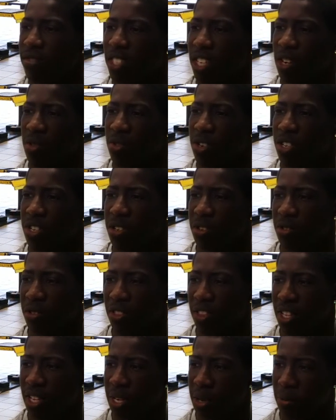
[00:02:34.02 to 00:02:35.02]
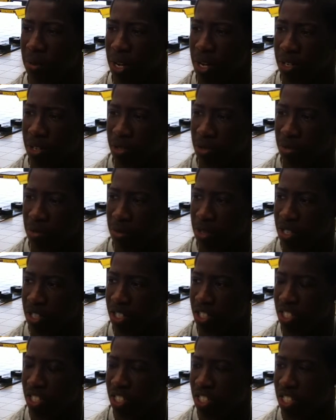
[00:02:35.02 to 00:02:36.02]
I really don't think about it too much.
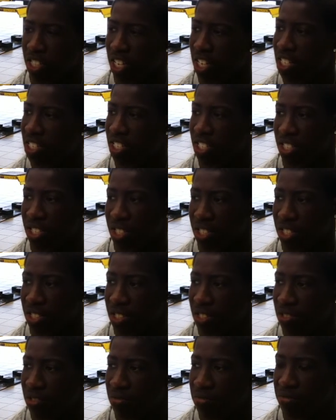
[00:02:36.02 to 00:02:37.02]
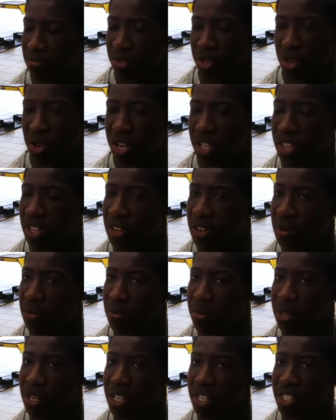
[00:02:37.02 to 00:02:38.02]
I just go out there and
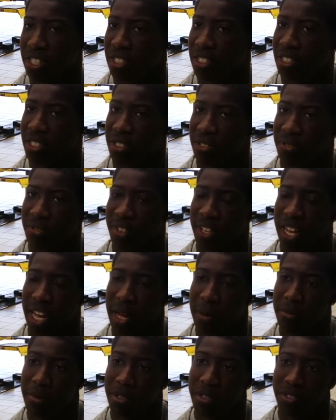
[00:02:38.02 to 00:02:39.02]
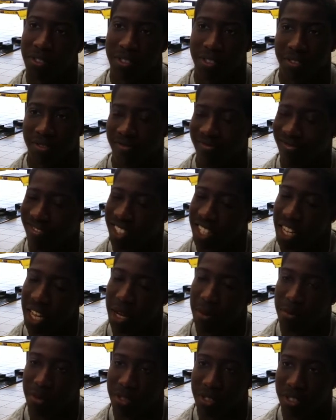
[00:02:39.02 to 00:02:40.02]
play. If it happens, it
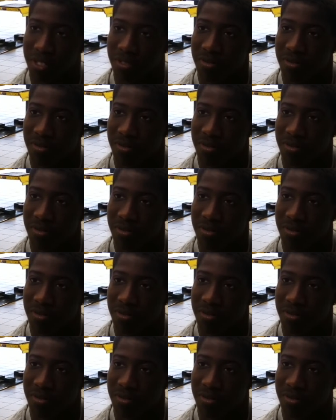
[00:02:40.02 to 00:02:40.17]
happens.